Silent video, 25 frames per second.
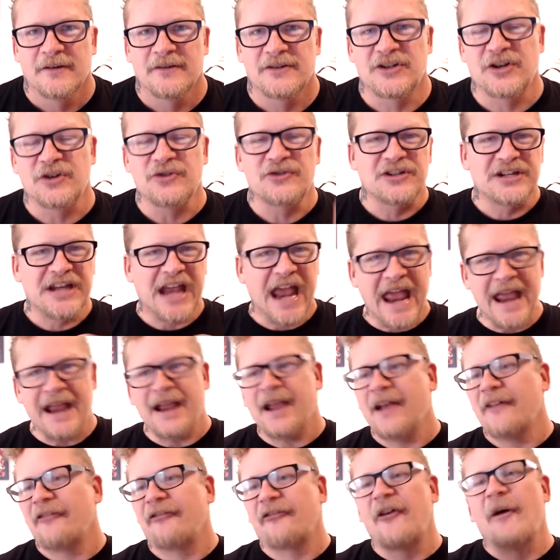to
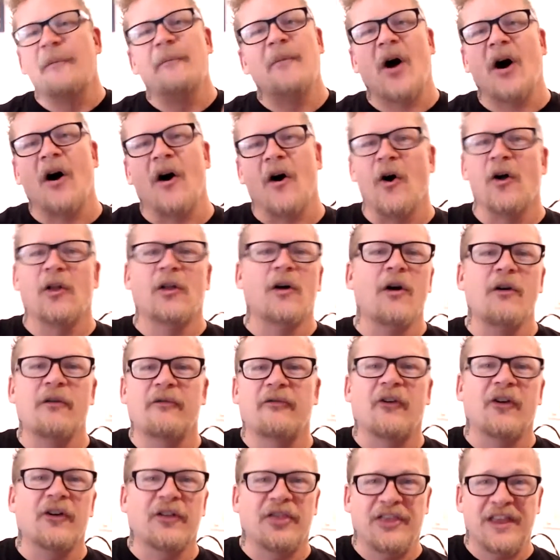take from all
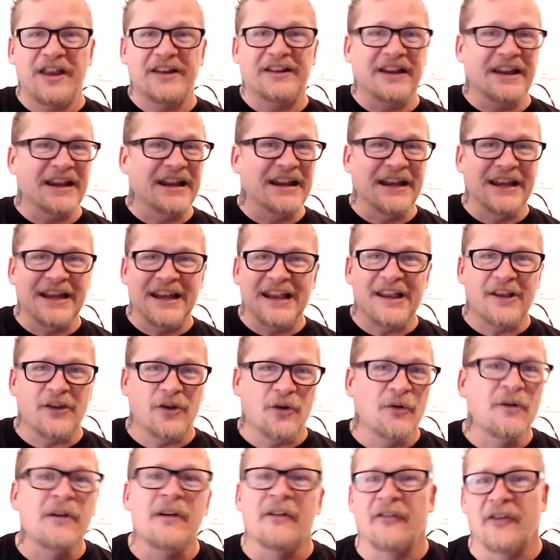over the D and D
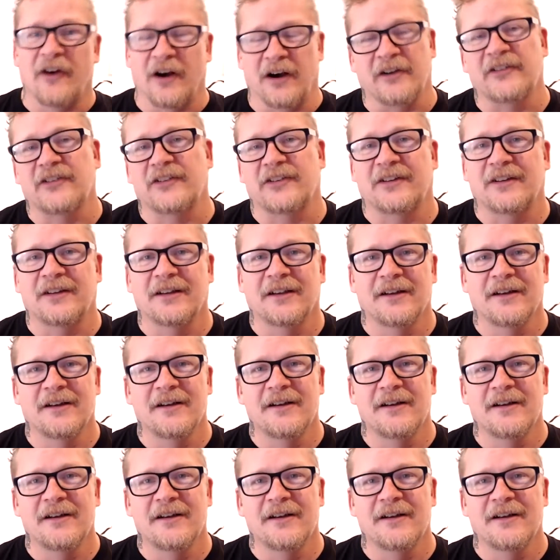universe.